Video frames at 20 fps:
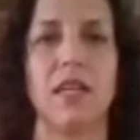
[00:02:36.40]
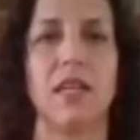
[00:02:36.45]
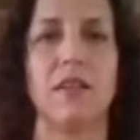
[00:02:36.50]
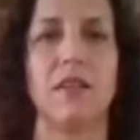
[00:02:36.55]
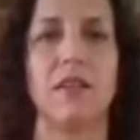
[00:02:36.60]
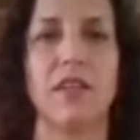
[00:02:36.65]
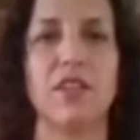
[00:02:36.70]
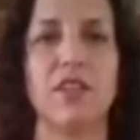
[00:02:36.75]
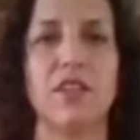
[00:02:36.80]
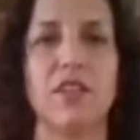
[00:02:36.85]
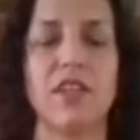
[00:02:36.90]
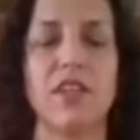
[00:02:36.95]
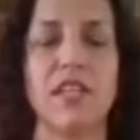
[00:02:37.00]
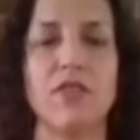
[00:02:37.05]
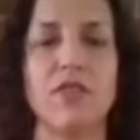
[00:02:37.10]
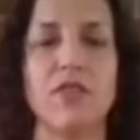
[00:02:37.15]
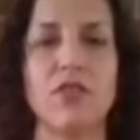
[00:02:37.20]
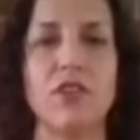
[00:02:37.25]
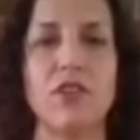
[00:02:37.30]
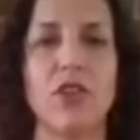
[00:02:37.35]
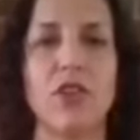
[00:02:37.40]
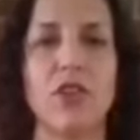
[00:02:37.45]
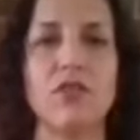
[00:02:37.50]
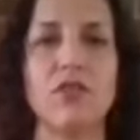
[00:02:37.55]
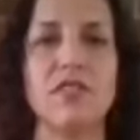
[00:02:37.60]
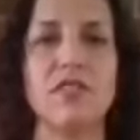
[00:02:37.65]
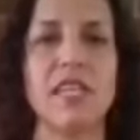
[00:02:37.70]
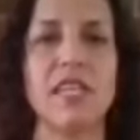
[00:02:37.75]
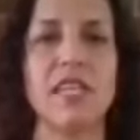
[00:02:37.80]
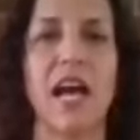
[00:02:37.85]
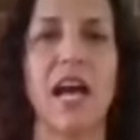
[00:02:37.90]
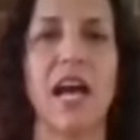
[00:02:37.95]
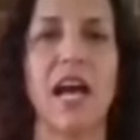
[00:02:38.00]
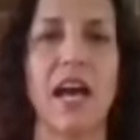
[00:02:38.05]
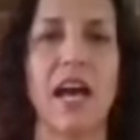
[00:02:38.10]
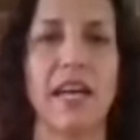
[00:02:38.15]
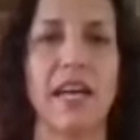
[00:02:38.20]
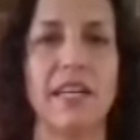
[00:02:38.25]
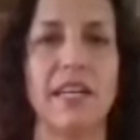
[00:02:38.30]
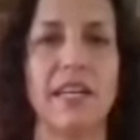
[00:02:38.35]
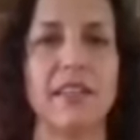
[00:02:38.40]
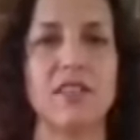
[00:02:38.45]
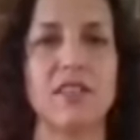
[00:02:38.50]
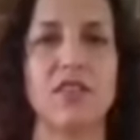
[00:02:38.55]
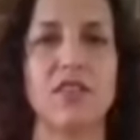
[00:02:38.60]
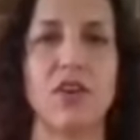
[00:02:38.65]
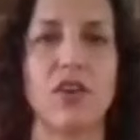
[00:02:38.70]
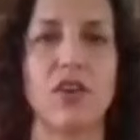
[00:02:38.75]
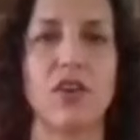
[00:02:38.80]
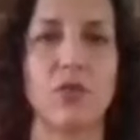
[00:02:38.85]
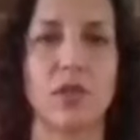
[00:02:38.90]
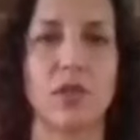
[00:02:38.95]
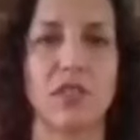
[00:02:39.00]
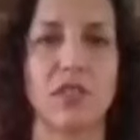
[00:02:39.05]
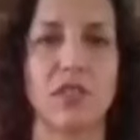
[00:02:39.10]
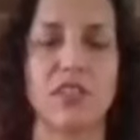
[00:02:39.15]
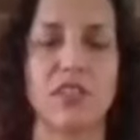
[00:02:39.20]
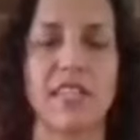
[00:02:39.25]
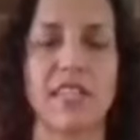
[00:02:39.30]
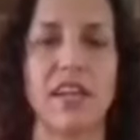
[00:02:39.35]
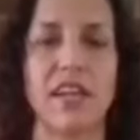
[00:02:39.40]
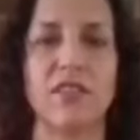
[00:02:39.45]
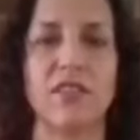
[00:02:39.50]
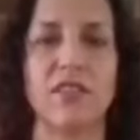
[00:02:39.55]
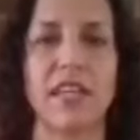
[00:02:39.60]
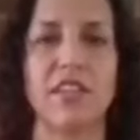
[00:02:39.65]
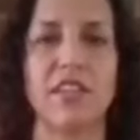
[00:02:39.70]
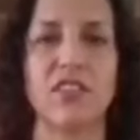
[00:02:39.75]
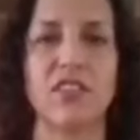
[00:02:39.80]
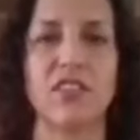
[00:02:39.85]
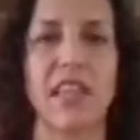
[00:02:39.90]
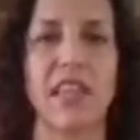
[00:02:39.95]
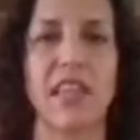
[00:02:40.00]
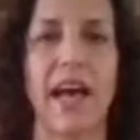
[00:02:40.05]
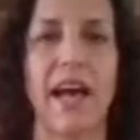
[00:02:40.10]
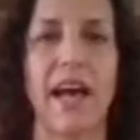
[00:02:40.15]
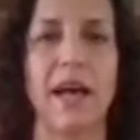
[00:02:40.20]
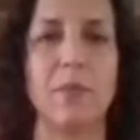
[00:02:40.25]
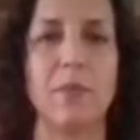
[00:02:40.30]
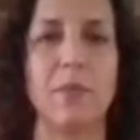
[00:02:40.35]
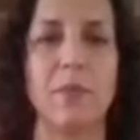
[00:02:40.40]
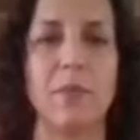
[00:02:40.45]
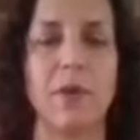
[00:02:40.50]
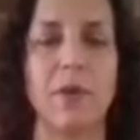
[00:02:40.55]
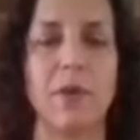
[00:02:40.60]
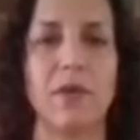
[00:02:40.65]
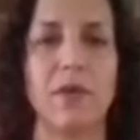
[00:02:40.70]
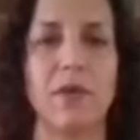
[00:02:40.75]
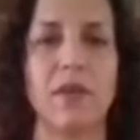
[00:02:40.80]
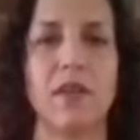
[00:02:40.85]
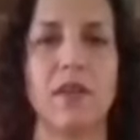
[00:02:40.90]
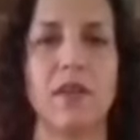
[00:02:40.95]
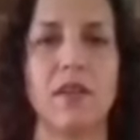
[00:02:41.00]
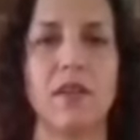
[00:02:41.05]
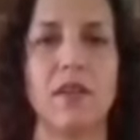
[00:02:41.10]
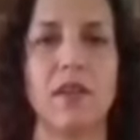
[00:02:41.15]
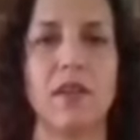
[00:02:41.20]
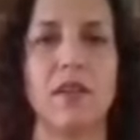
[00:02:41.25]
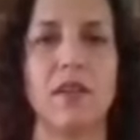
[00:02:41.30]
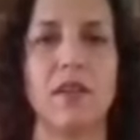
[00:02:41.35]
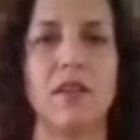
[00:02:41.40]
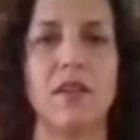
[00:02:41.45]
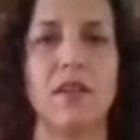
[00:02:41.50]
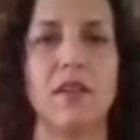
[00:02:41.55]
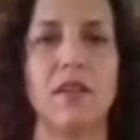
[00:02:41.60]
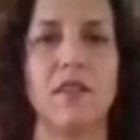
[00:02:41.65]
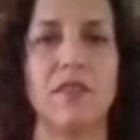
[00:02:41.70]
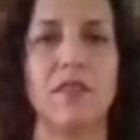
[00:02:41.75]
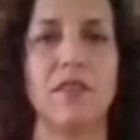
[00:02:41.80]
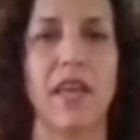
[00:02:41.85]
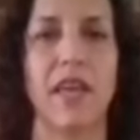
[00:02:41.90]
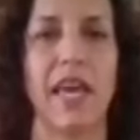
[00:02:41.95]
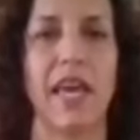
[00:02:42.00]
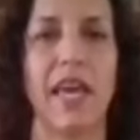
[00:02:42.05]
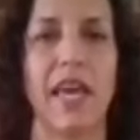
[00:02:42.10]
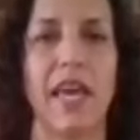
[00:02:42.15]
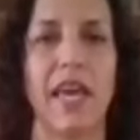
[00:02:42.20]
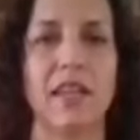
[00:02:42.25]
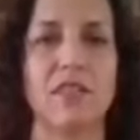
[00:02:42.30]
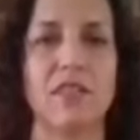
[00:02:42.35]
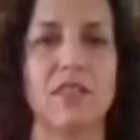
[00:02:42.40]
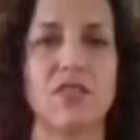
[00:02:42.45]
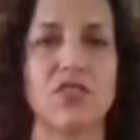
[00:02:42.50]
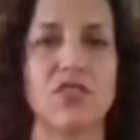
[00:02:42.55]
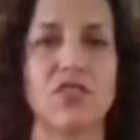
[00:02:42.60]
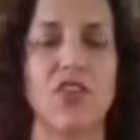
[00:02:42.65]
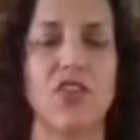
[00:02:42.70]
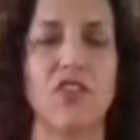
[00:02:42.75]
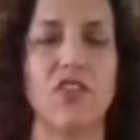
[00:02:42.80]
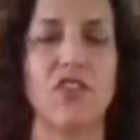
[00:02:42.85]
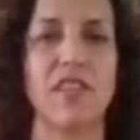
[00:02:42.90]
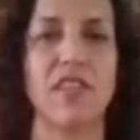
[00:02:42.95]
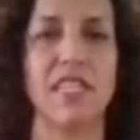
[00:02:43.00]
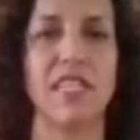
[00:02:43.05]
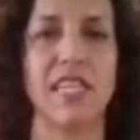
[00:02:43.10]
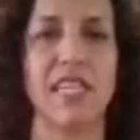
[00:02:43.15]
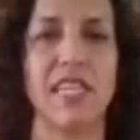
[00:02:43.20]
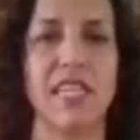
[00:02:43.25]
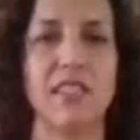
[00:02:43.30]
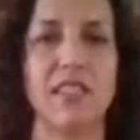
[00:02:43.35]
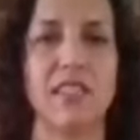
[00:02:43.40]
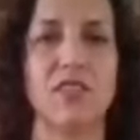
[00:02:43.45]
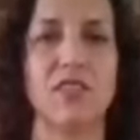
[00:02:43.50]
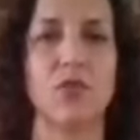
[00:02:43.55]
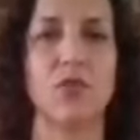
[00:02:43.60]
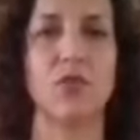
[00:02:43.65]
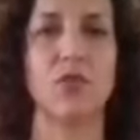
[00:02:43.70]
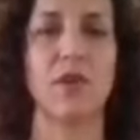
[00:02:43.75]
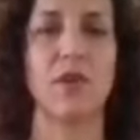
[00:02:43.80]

Then you can either close the eyes or look down at your lap. The hands are on the knees or